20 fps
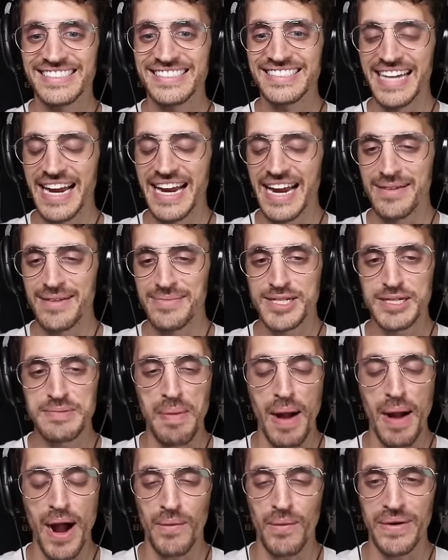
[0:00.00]
Damn,
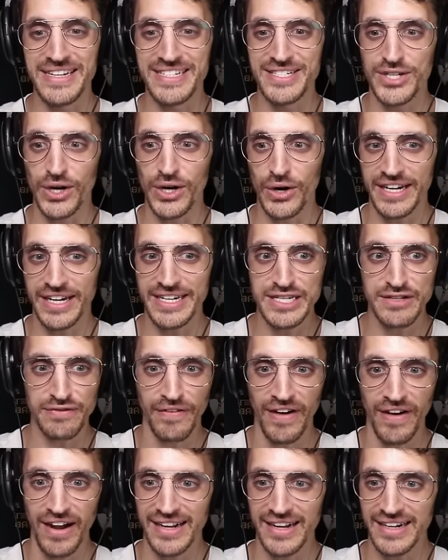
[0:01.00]
Spot went dark as
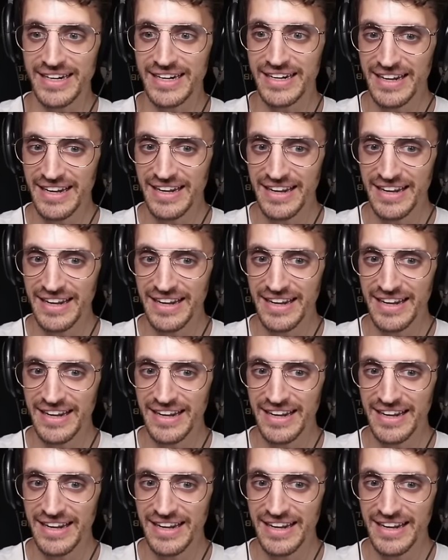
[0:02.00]
fuck.